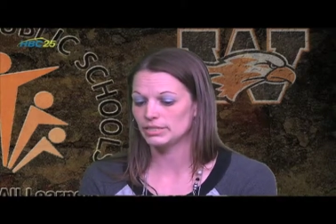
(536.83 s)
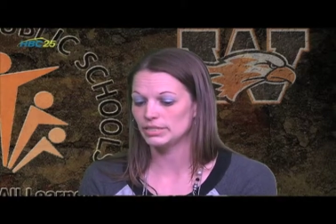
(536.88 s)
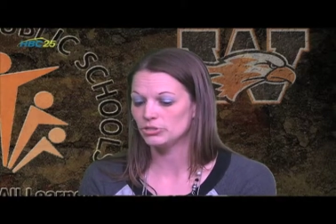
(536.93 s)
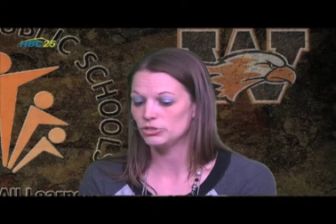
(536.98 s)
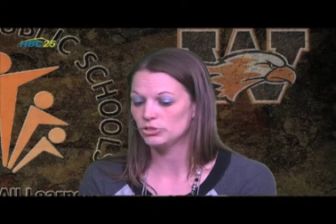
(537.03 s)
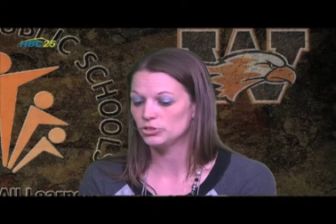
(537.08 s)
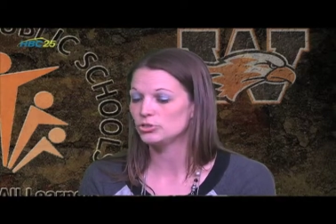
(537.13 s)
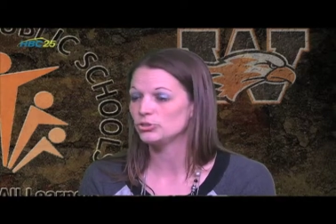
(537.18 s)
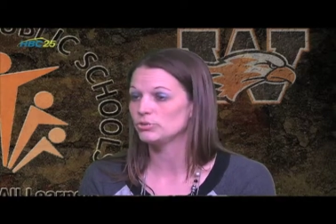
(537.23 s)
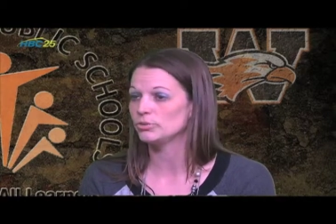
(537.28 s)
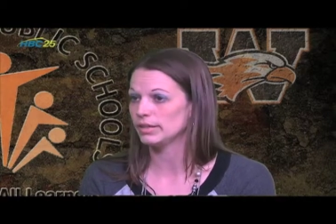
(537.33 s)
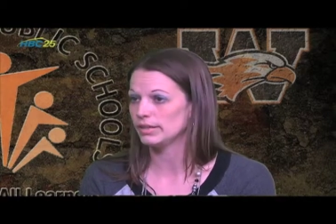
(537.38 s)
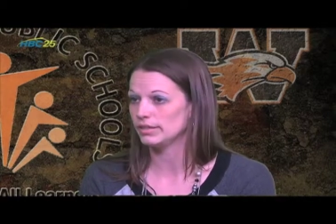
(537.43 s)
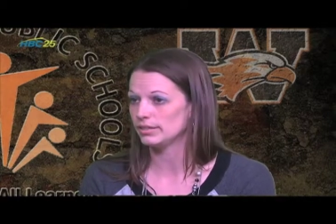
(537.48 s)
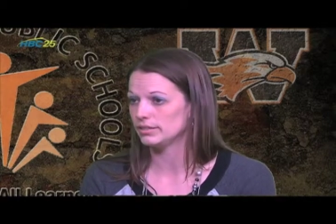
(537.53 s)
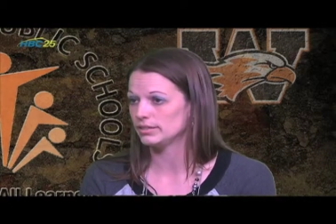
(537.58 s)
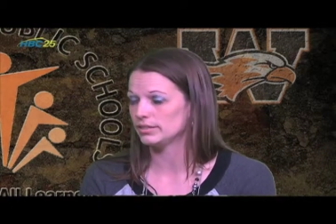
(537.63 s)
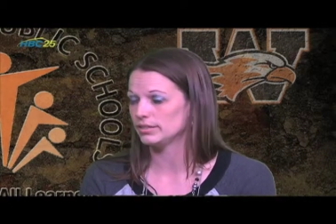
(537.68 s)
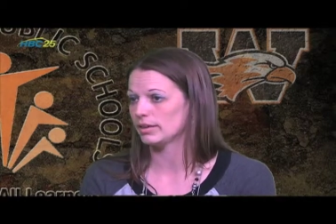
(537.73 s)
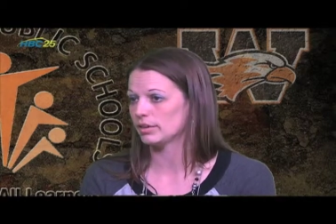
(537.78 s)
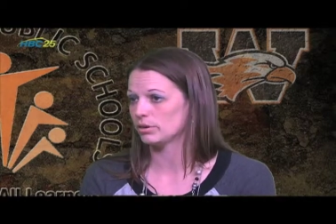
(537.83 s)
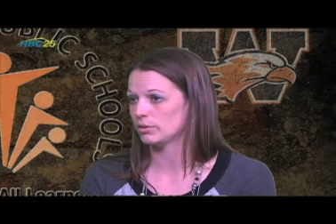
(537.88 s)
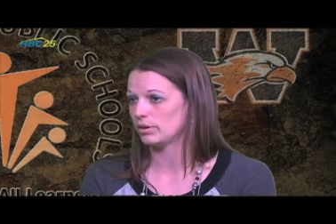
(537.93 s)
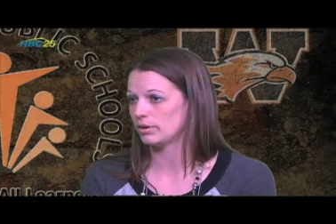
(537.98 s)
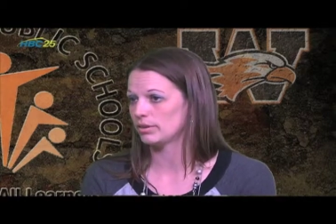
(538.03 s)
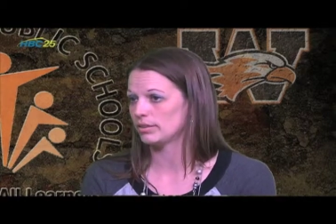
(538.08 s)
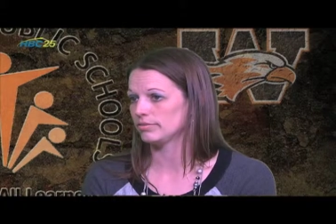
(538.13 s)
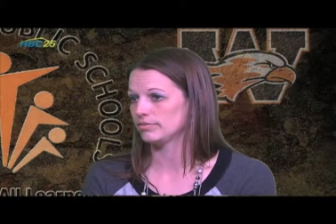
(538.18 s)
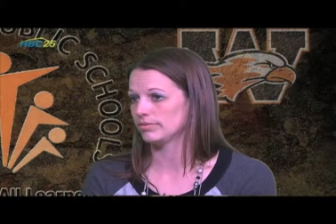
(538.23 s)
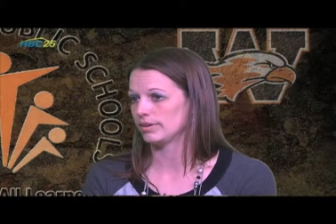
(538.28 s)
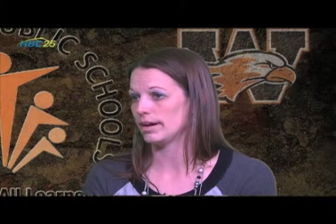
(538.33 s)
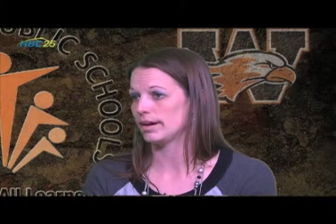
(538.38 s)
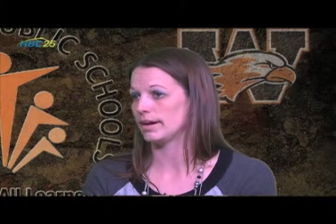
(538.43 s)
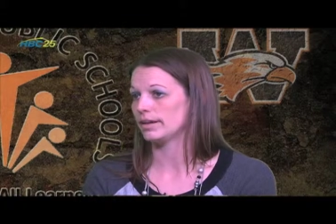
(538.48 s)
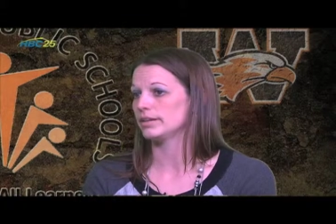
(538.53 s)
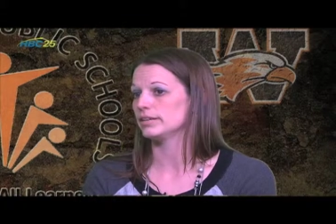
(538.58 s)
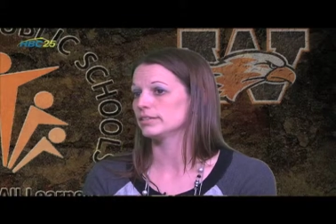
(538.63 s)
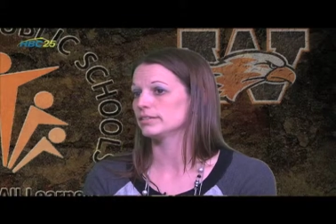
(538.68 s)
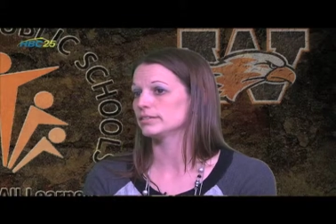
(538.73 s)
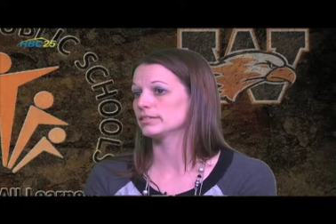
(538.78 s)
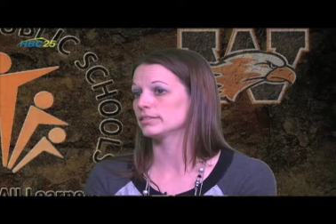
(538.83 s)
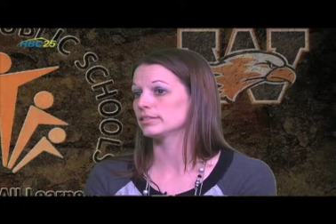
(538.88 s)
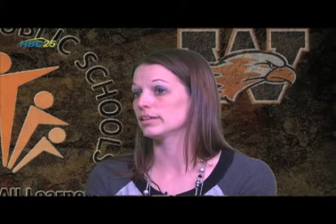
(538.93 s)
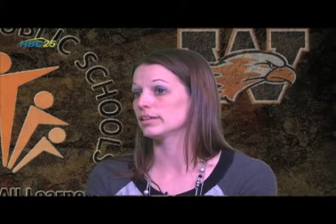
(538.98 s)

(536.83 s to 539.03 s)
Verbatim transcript: each student that qualifies